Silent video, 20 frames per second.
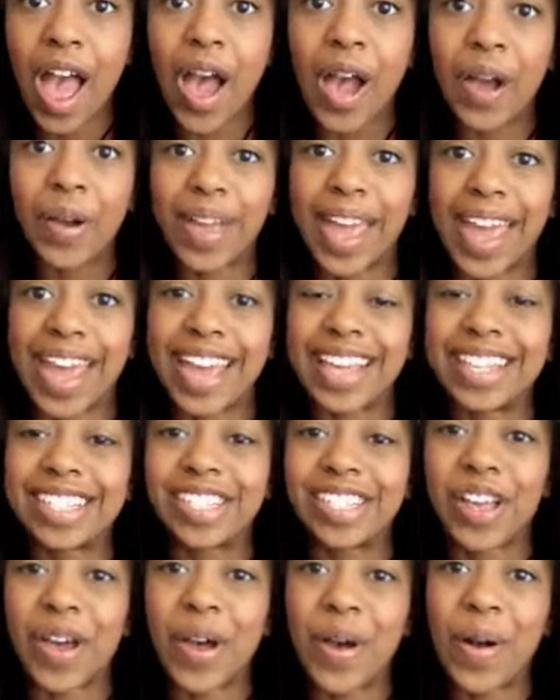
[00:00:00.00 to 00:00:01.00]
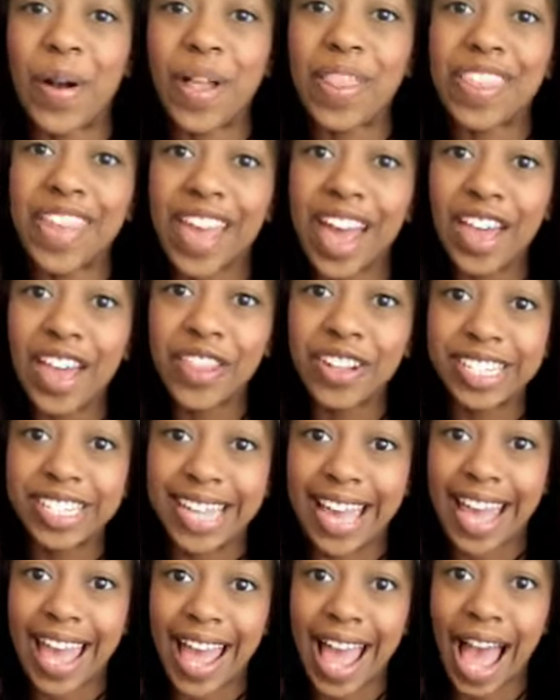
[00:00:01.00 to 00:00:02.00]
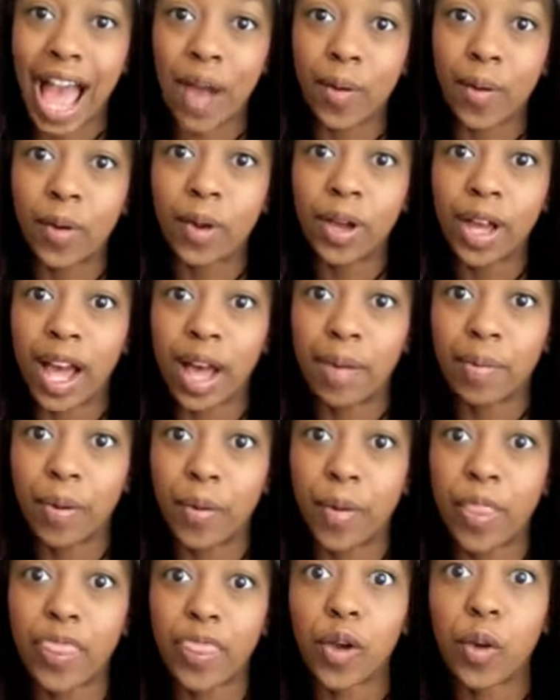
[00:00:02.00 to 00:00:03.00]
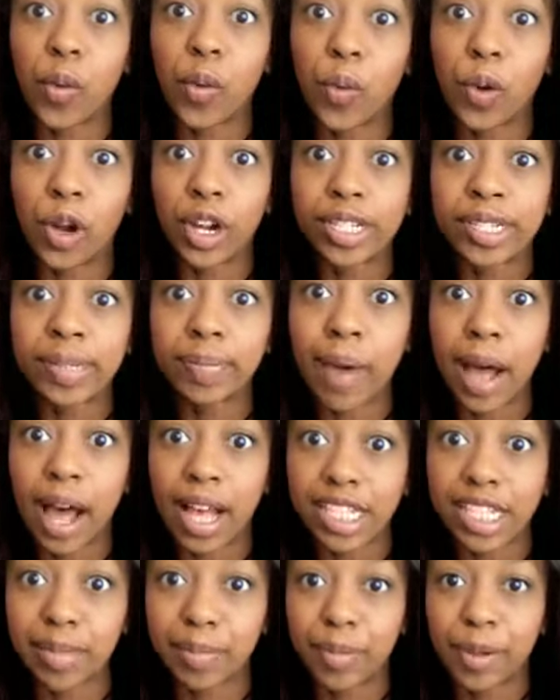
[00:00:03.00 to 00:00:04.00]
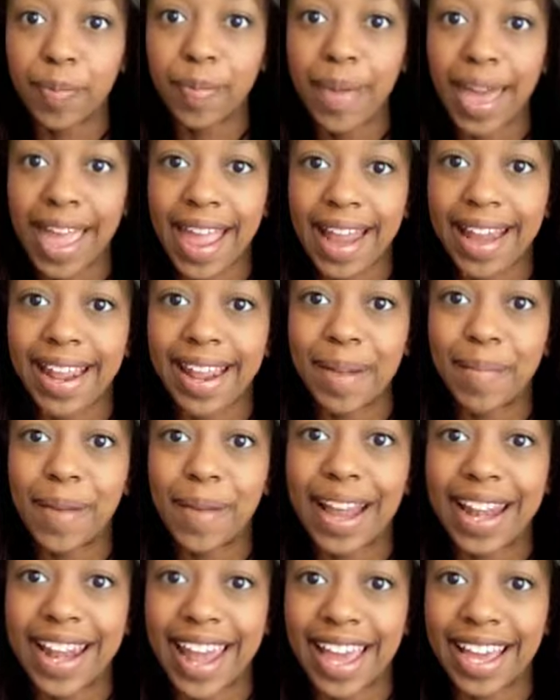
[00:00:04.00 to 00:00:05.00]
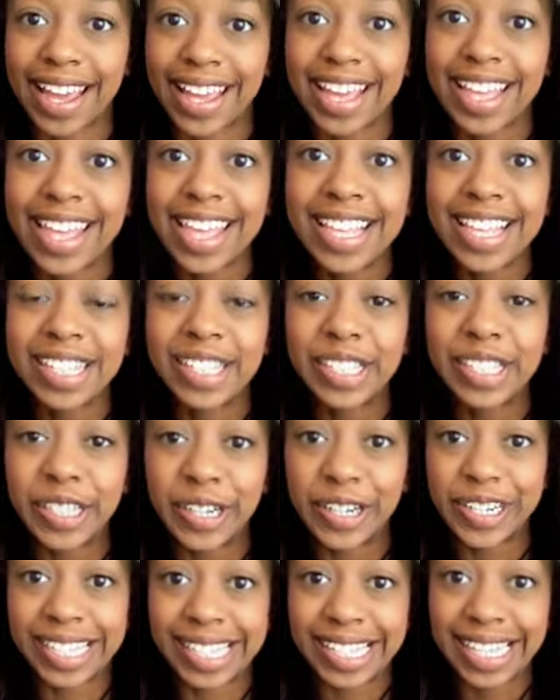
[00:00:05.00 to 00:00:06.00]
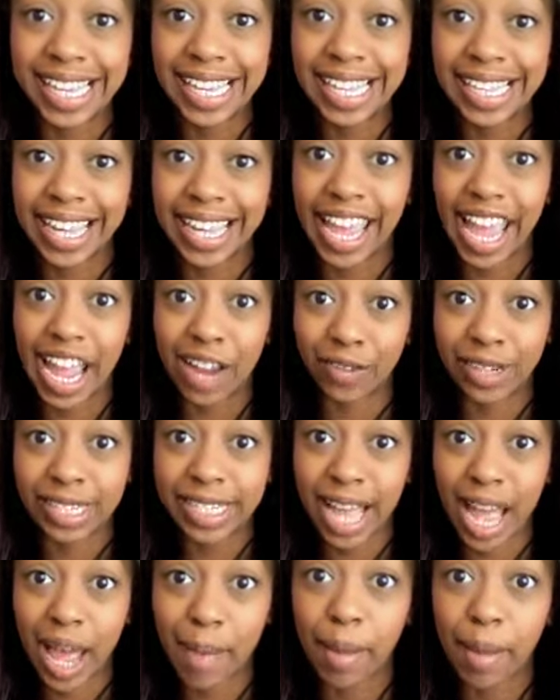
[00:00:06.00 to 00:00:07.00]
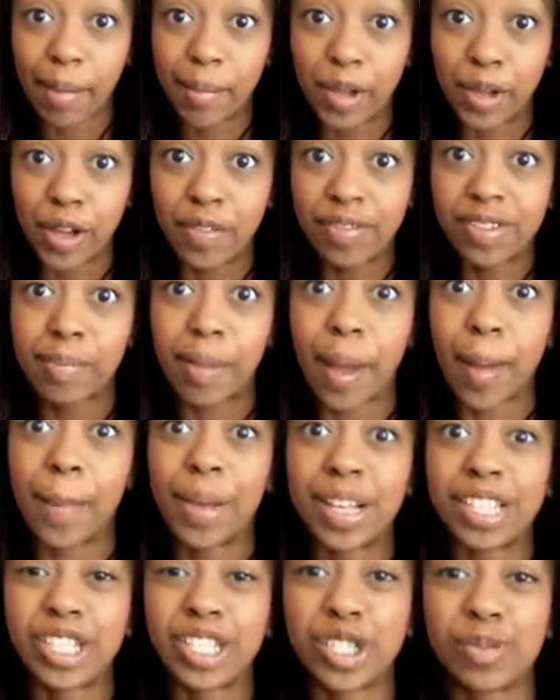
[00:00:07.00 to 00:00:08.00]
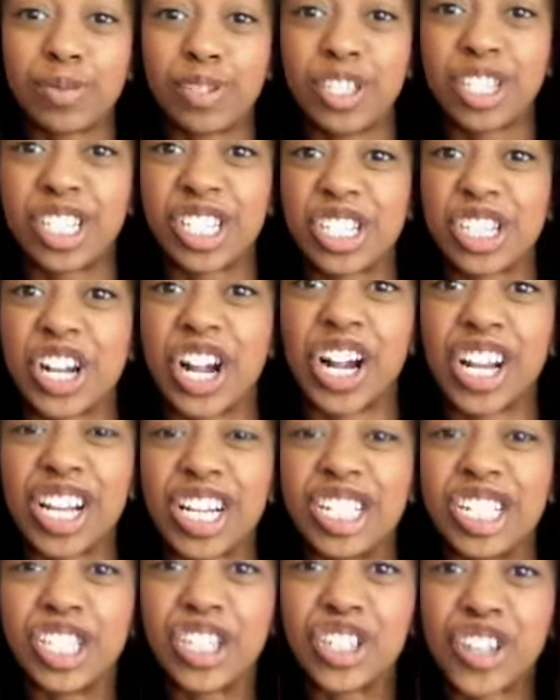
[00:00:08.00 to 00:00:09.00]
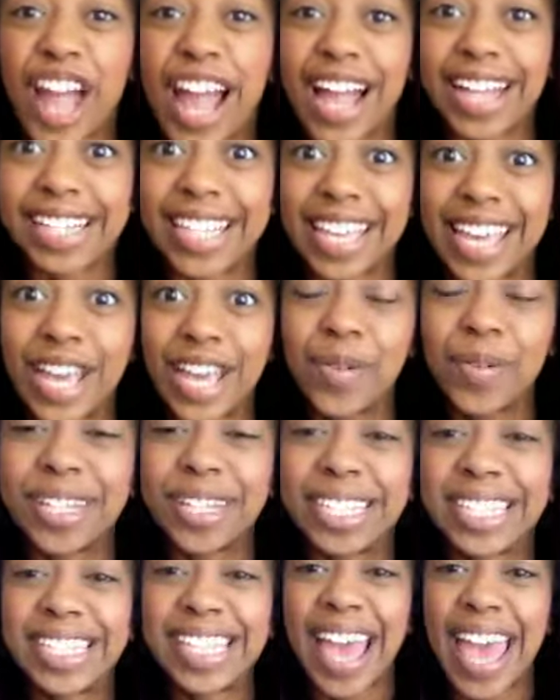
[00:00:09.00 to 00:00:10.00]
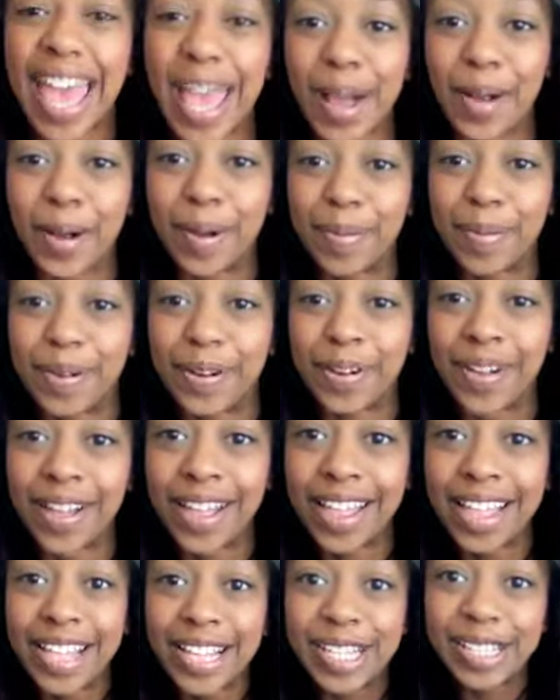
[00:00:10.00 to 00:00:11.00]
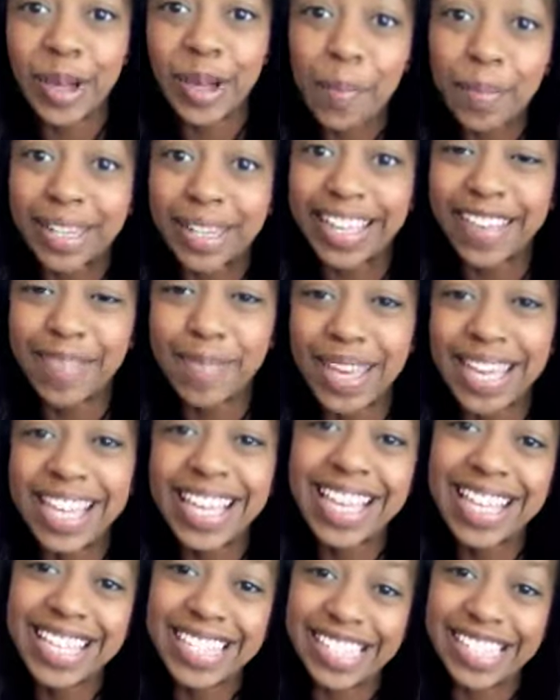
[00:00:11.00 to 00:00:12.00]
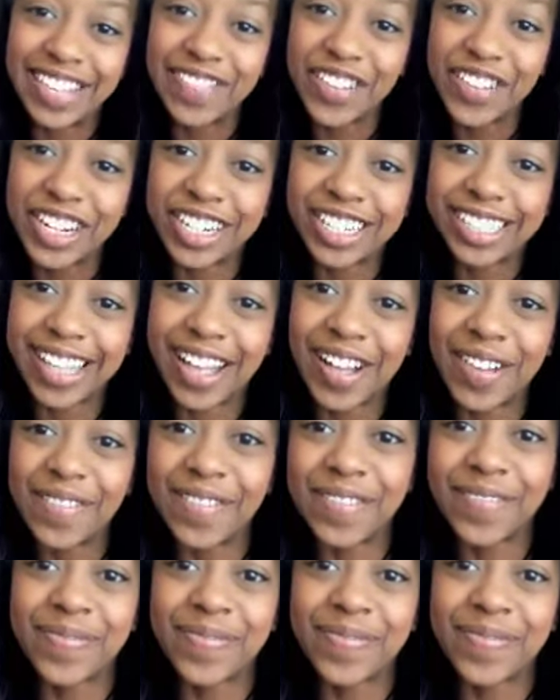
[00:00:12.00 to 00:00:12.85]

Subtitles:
Okay, so the other day I woke up with the worst possible pain in my neck. Seriously, like every time I moved, my muscles would just start contracting. It was terrible. Don't believe me? See for yourself.